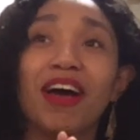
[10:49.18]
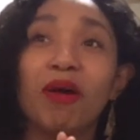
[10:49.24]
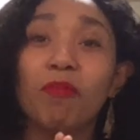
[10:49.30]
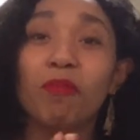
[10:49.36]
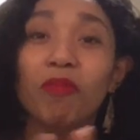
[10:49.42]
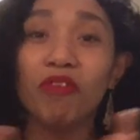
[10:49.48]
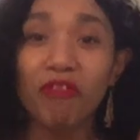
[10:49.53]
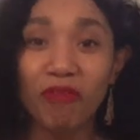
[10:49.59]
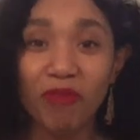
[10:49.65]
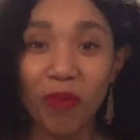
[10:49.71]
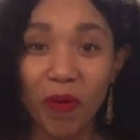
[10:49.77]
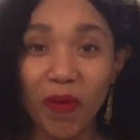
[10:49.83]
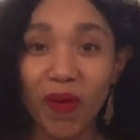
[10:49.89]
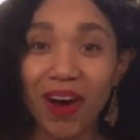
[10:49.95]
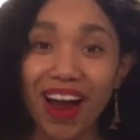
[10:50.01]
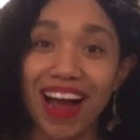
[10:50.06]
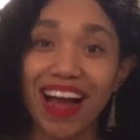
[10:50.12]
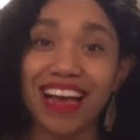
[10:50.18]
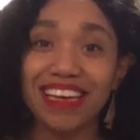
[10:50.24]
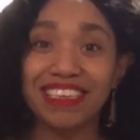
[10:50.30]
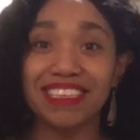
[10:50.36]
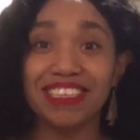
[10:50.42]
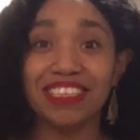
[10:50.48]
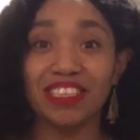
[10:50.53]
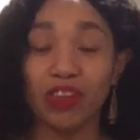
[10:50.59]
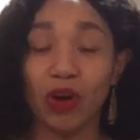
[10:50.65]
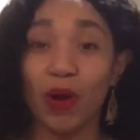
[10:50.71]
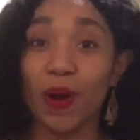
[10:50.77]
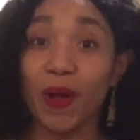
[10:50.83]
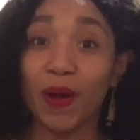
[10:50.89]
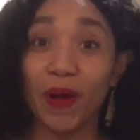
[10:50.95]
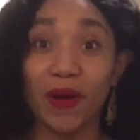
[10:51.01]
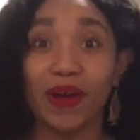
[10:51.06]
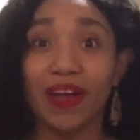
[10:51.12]
before I started
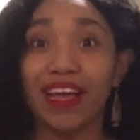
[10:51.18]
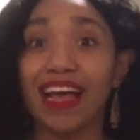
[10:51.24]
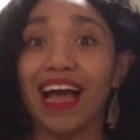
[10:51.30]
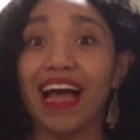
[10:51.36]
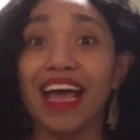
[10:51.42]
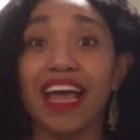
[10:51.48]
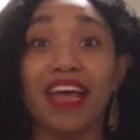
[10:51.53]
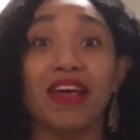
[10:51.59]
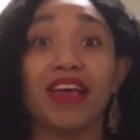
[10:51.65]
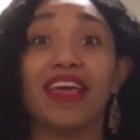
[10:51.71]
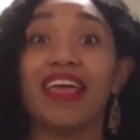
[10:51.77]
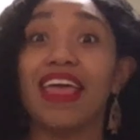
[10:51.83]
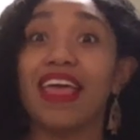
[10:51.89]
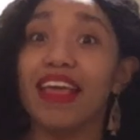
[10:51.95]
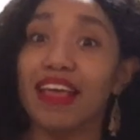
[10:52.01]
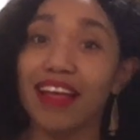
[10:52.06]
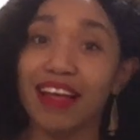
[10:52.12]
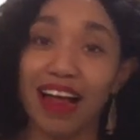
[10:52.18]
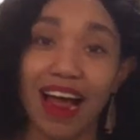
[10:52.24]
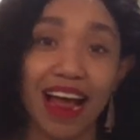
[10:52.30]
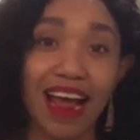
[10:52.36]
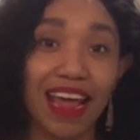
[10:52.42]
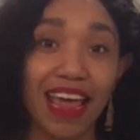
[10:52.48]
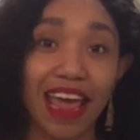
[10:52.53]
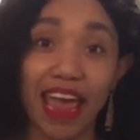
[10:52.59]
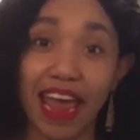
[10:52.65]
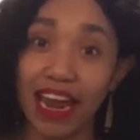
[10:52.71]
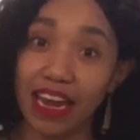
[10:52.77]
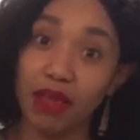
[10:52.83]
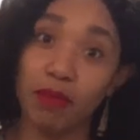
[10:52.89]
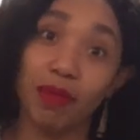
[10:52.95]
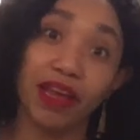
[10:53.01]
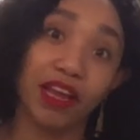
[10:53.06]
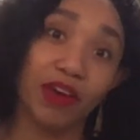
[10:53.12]
cooking, I hated
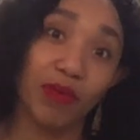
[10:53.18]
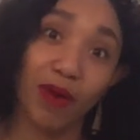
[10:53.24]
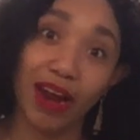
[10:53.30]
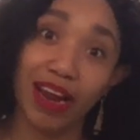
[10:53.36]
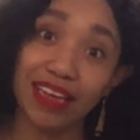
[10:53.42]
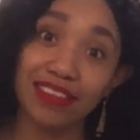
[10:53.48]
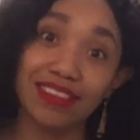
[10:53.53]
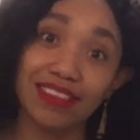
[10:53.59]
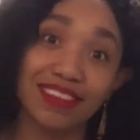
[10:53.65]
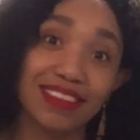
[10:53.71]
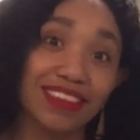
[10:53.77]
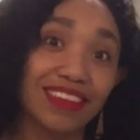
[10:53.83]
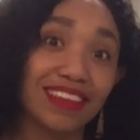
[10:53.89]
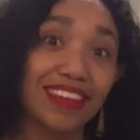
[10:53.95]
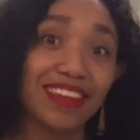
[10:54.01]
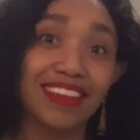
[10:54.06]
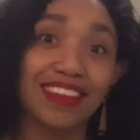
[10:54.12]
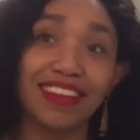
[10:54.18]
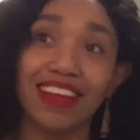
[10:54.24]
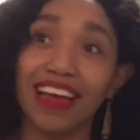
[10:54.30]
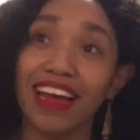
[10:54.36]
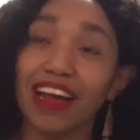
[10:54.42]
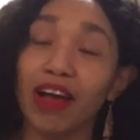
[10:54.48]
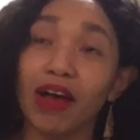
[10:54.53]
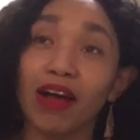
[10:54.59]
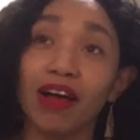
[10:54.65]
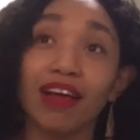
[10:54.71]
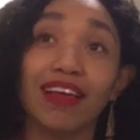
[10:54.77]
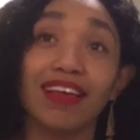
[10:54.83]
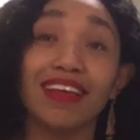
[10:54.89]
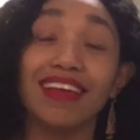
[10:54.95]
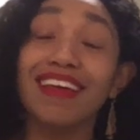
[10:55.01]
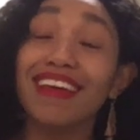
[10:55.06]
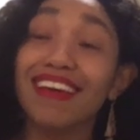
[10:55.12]
making rice. Like
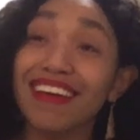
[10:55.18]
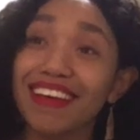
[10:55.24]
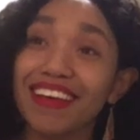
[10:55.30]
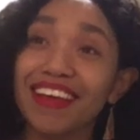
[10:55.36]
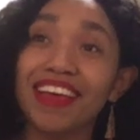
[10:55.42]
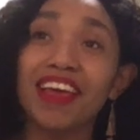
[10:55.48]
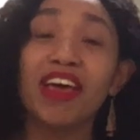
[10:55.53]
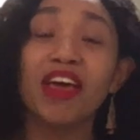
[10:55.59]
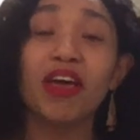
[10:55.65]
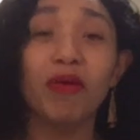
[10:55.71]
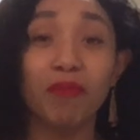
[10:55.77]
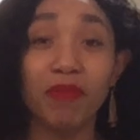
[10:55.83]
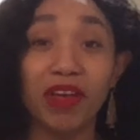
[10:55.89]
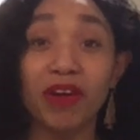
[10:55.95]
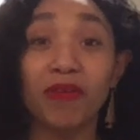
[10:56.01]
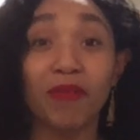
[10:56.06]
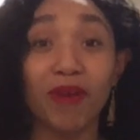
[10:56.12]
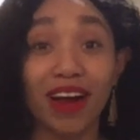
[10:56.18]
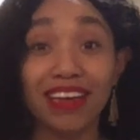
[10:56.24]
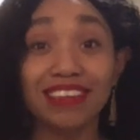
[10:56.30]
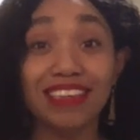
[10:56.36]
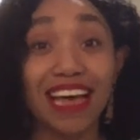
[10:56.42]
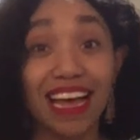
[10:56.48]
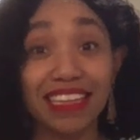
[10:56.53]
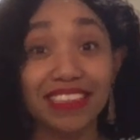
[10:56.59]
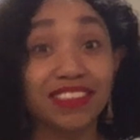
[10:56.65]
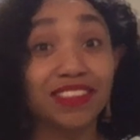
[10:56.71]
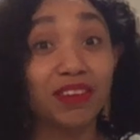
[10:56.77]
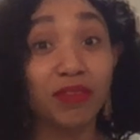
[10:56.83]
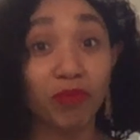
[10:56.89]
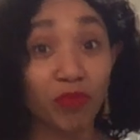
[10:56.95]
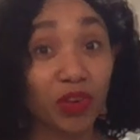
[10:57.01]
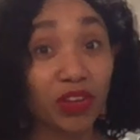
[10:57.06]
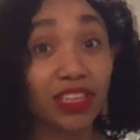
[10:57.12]
me and rice had
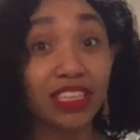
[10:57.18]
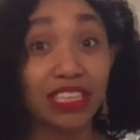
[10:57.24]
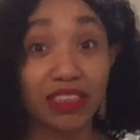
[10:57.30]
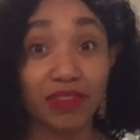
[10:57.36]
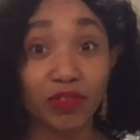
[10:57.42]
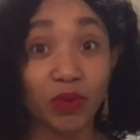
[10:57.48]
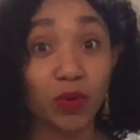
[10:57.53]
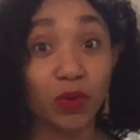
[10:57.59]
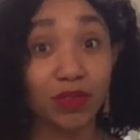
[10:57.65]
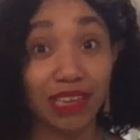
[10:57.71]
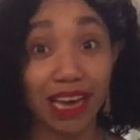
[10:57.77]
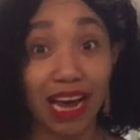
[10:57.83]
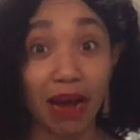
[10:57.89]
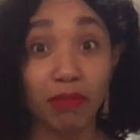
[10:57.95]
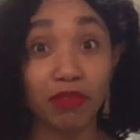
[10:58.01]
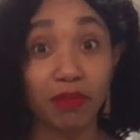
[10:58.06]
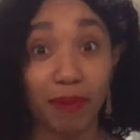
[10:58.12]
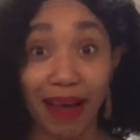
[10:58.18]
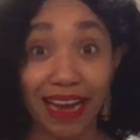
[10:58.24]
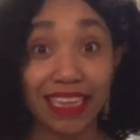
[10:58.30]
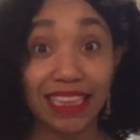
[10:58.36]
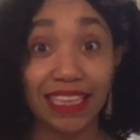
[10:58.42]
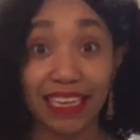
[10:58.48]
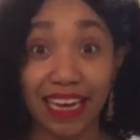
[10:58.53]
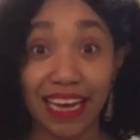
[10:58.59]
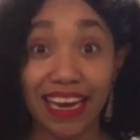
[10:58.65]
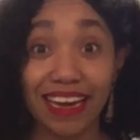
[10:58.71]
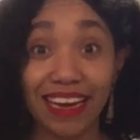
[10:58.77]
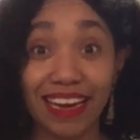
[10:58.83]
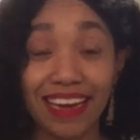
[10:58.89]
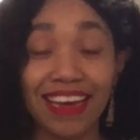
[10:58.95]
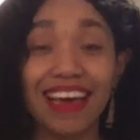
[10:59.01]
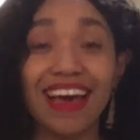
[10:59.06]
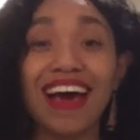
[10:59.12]
some really difficult times back in the day.
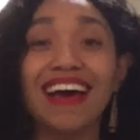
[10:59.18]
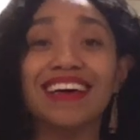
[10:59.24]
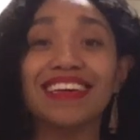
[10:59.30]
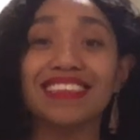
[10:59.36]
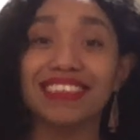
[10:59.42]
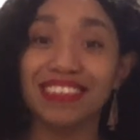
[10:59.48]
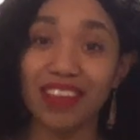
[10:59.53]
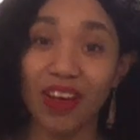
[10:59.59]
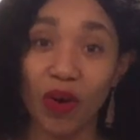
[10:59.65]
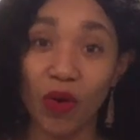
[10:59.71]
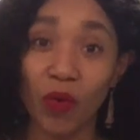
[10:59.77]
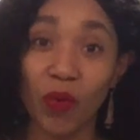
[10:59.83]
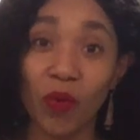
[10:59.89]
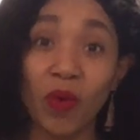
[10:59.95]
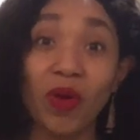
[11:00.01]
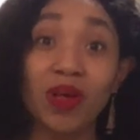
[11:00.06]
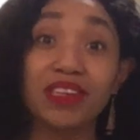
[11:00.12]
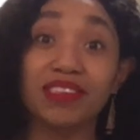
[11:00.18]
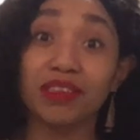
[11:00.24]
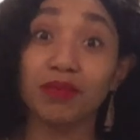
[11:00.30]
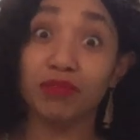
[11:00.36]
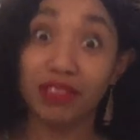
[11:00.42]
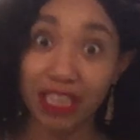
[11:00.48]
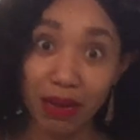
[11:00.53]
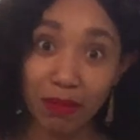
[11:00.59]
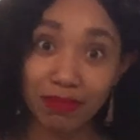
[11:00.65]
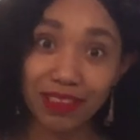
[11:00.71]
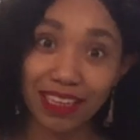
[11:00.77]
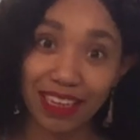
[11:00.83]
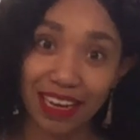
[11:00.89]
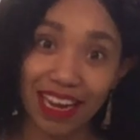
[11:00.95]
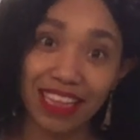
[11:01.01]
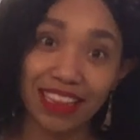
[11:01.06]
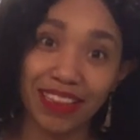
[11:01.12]
So some tips that
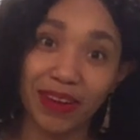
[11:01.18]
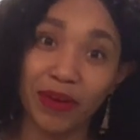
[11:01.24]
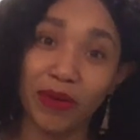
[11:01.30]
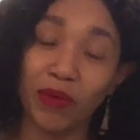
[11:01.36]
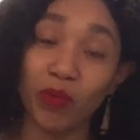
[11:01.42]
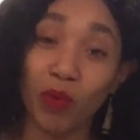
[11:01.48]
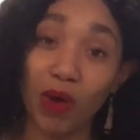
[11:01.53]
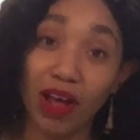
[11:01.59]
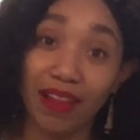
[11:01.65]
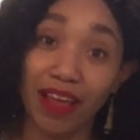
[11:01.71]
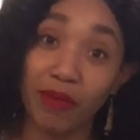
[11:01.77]
I learned while I